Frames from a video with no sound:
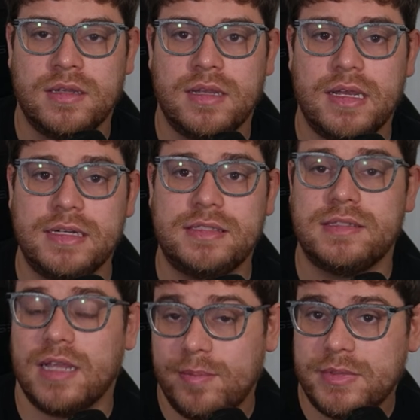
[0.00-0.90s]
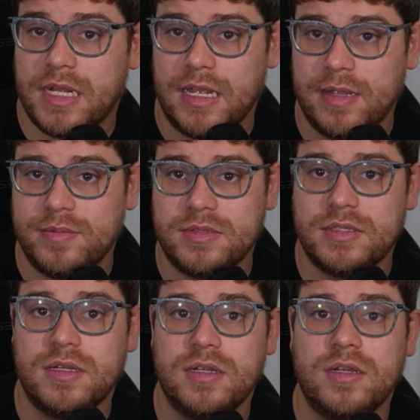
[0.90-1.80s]
and sometimes
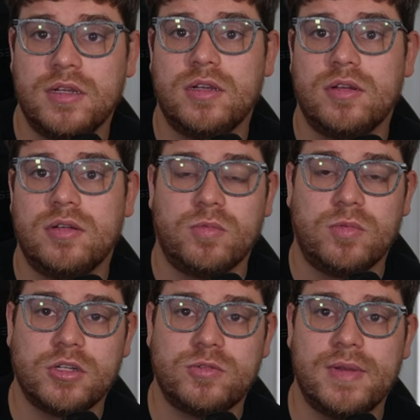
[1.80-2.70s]
works